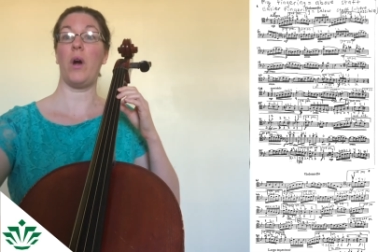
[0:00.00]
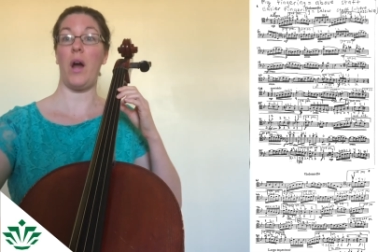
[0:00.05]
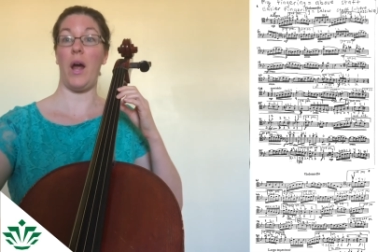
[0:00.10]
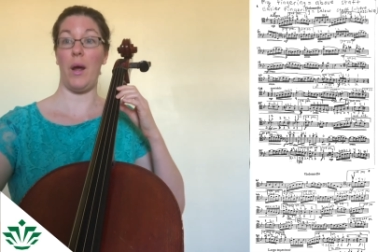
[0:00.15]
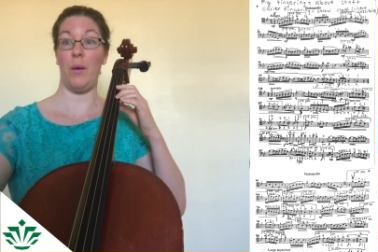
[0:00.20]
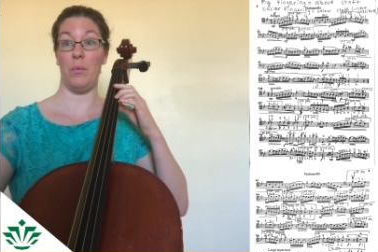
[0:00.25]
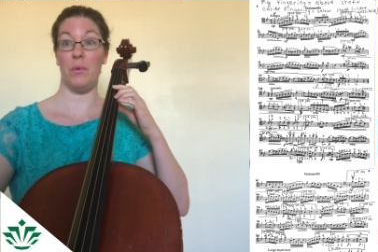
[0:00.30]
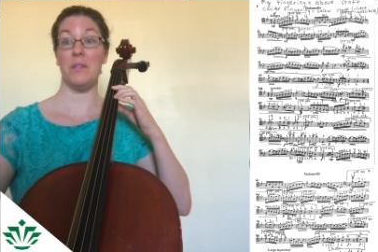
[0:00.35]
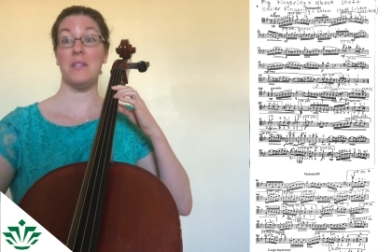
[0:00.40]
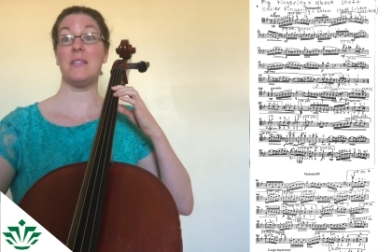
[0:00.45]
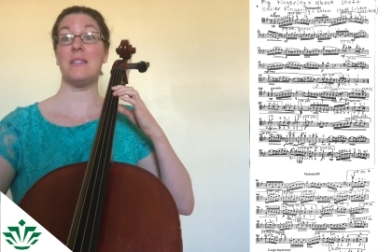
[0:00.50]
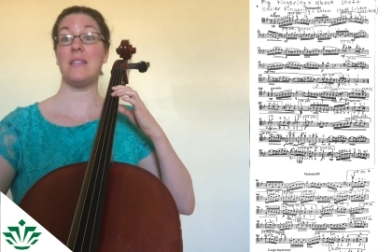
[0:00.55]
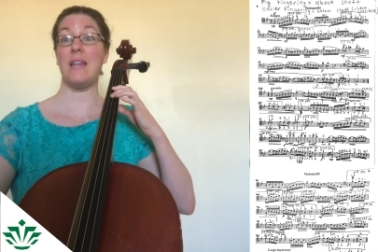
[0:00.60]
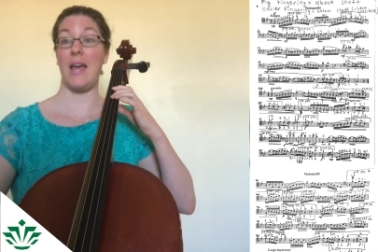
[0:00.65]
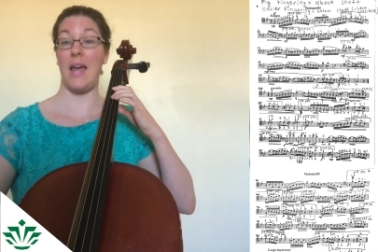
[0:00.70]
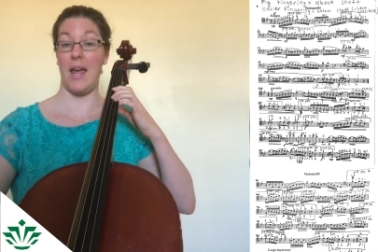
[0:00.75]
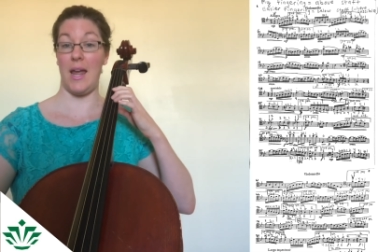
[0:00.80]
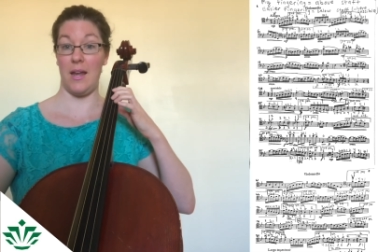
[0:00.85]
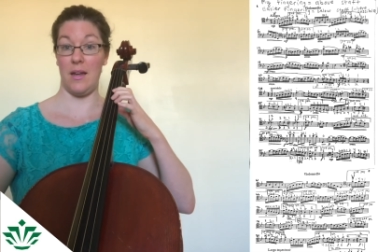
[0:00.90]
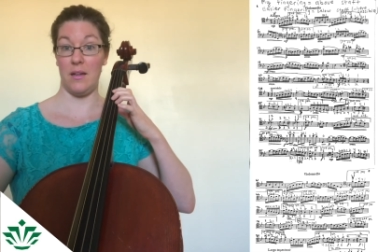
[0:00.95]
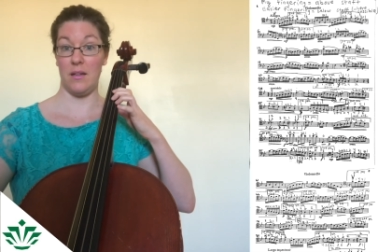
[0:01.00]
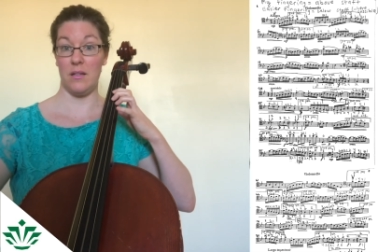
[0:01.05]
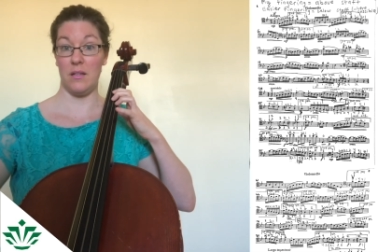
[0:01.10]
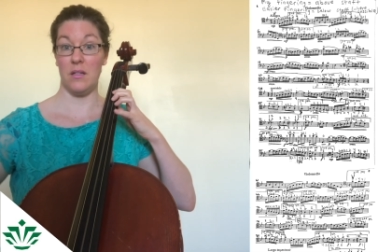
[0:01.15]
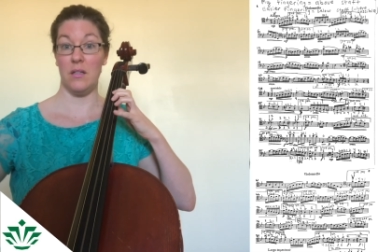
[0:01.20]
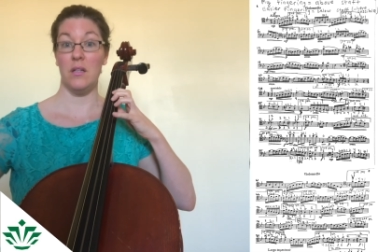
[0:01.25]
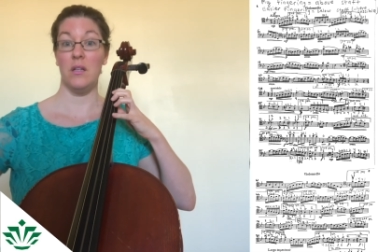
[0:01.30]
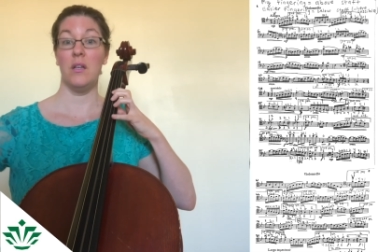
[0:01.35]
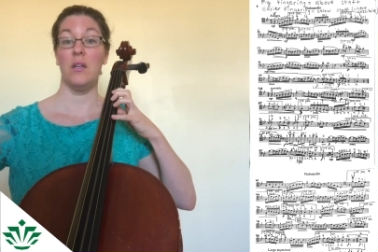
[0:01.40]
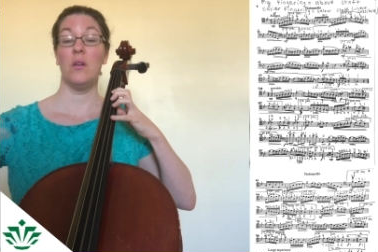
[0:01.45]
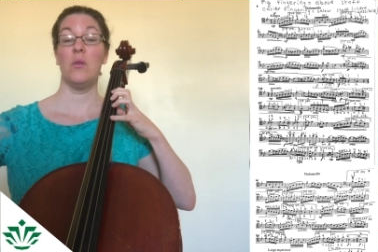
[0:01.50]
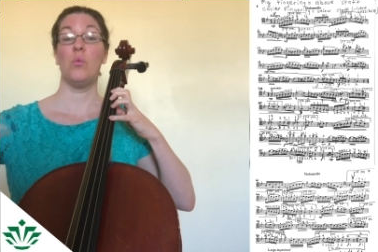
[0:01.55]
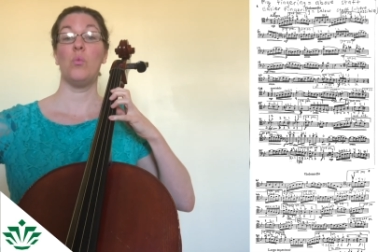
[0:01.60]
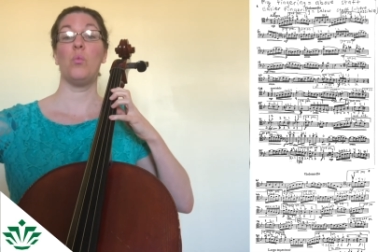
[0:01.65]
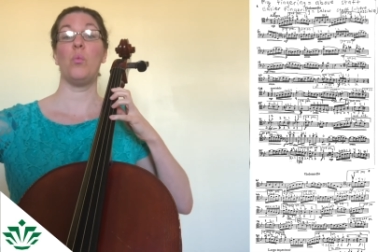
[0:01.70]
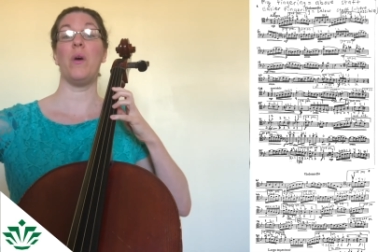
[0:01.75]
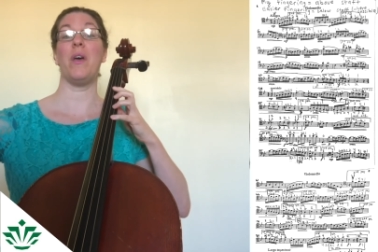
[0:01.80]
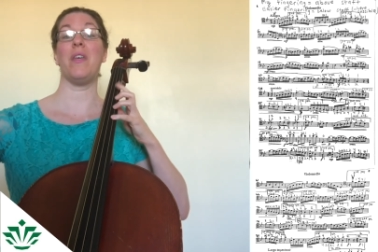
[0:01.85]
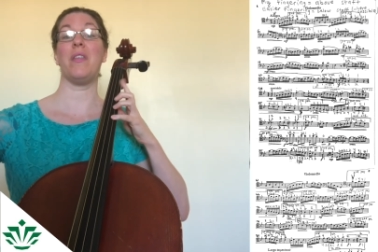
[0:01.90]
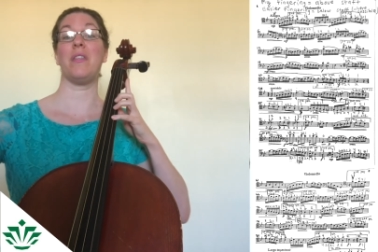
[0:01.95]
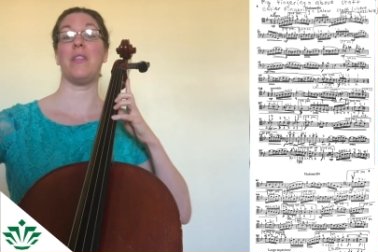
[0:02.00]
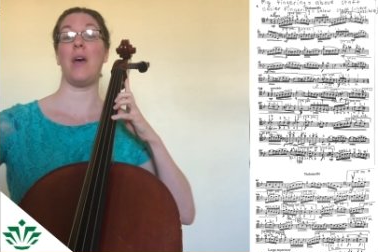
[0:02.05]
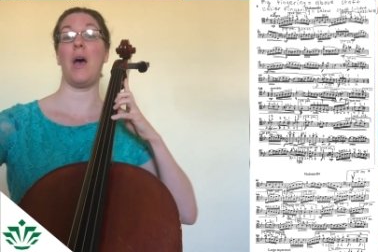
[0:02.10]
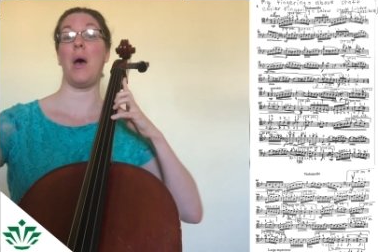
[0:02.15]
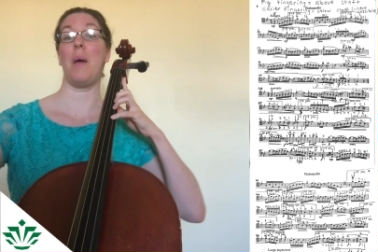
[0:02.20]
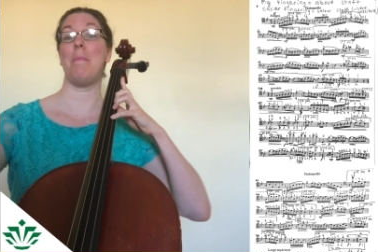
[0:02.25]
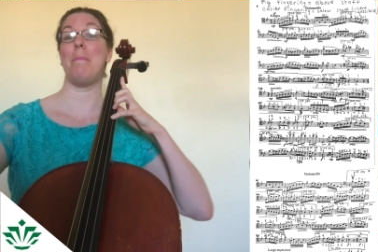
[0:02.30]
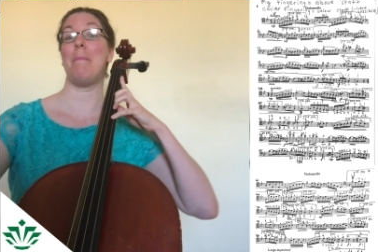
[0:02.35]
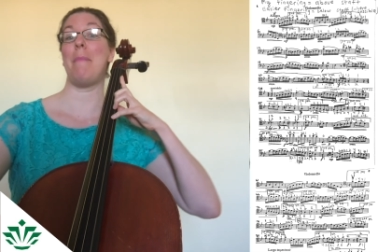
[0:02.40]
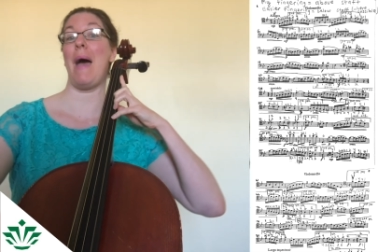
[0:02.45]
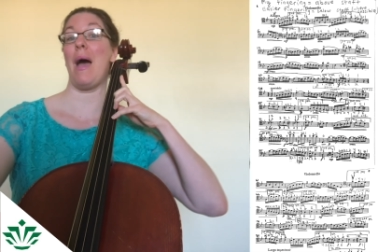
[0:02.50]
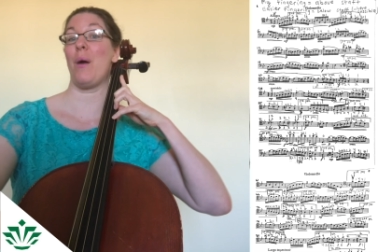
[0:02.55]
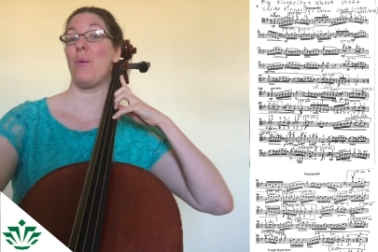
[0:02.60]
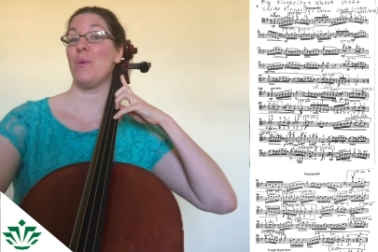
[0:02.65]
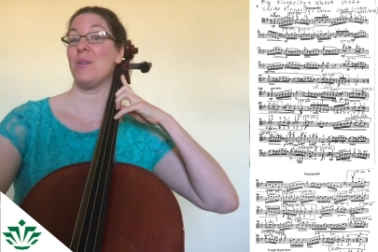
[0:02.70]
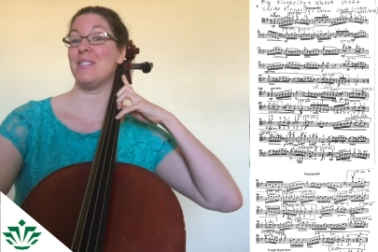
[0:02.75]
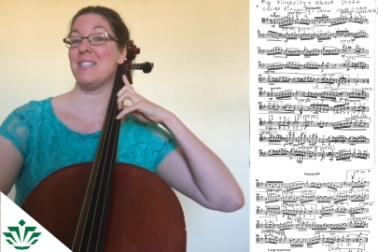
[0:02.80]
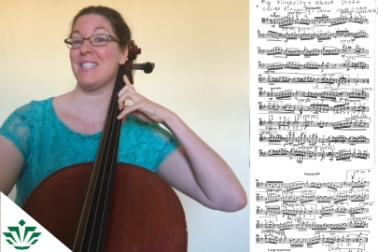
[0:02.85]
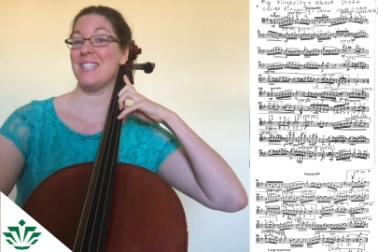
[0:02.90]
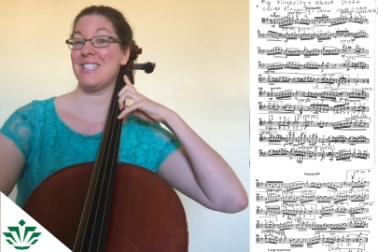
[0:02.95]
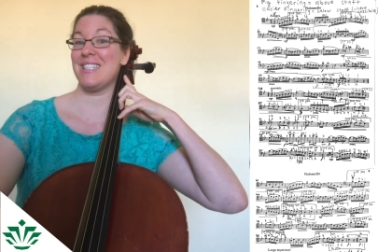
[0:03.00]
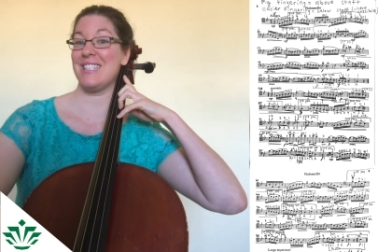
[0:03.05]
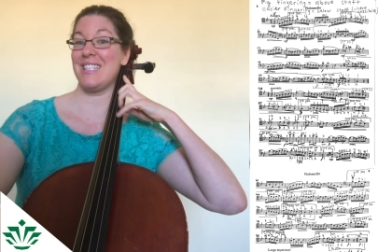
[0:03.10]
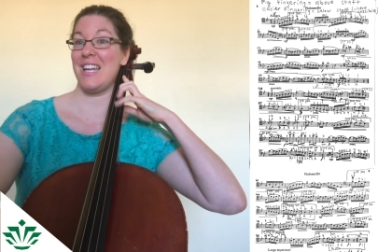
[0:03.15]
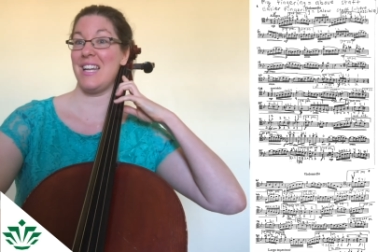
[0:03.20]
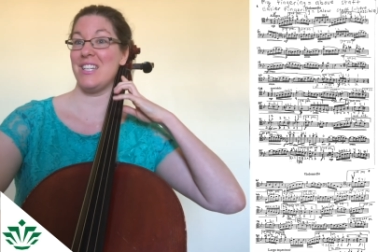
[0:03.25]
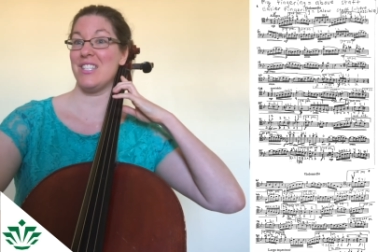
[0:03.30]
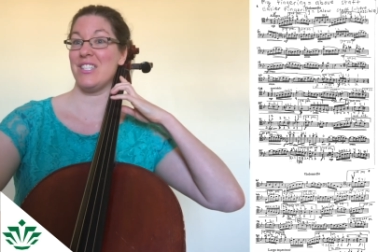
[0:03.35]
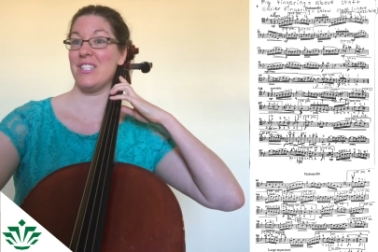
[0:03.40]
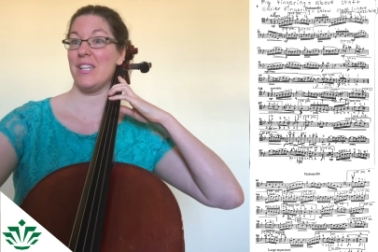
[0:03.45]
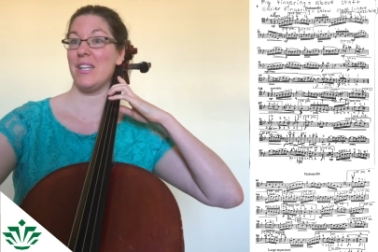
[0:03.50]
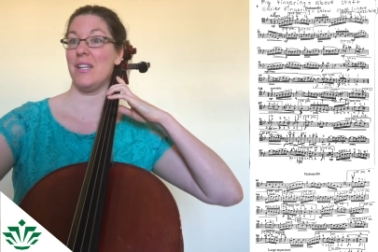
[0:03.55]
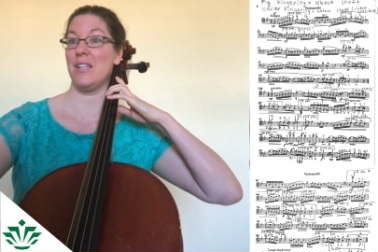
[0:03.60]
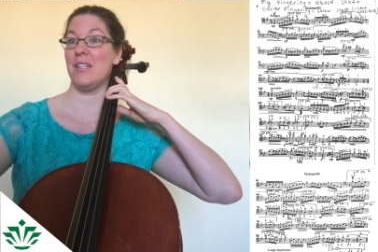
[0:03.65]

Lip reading: I will stay with a backwards extension